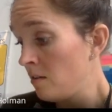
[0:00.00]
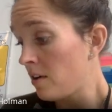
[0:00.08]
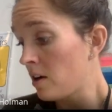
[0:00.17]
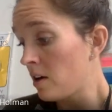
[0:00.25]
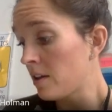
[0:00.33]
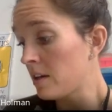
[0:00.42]

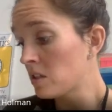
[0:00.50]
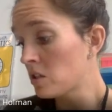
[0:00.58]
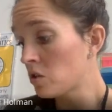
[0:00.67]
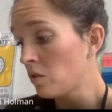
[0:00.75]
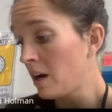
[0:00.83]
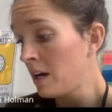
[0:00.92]
farthest
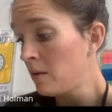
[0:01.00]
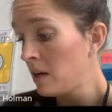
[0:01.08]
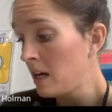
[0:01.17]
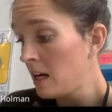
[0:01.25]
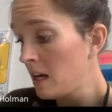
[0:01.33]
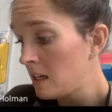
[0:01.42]
right we
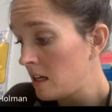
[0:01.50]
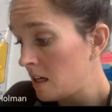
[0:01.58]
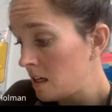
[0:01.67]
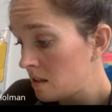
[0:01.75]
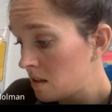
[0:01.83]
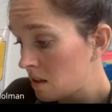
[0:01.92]
hit
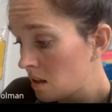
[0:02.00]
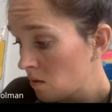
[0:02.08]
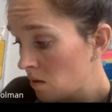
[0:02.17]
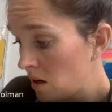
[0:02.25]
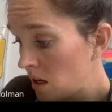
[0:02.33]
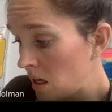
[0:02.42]
is
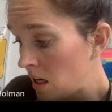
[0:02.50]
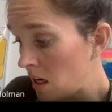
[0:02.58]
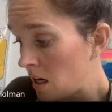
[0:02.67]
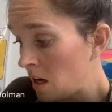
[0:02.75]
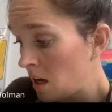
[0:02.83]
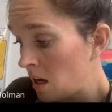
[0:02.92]
3.